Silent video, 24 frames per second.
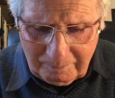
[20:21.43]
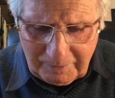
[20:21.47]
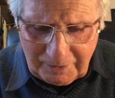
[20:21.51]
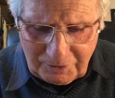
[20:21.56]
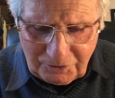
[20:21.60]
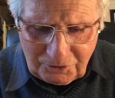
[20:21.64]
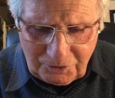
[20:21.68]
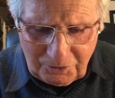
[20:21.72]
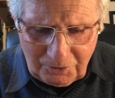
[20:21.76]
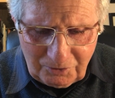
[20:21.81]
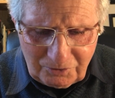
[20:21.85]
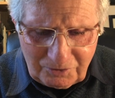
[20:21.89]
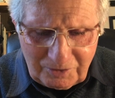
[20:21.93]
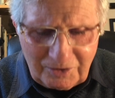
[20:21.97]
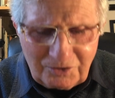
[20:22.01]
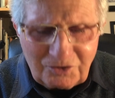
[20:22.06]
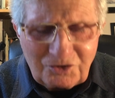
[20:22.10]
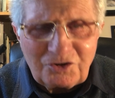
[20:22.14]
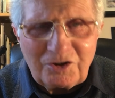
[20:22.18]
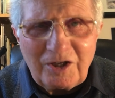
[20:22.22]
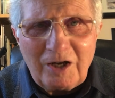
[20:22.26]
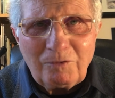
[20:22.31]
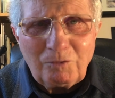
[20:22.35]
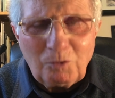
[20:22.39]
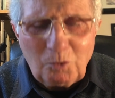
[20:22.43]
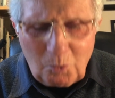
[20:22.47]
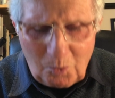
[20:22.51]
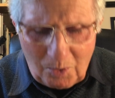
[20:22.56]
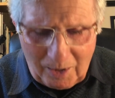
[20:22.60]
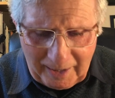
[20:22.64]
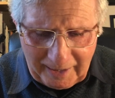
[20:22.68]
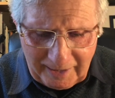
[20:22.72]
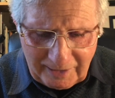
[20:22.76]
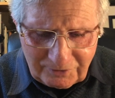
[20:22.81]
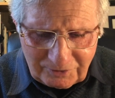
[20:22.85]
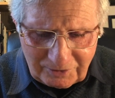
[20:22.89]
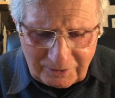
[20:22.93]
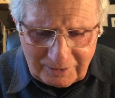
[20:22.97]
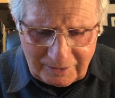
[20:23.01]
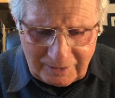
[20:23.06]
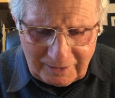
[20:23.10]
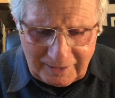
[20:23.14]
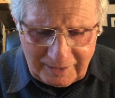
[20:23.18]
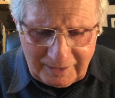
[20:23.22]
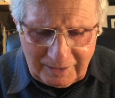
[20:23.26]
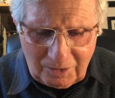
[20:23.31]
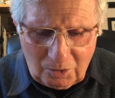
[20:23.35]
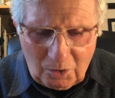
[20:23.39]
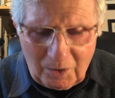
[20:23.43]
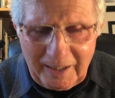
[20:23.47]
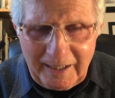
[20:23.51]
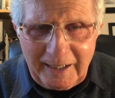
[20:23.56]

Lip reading: It's used in several ways, and in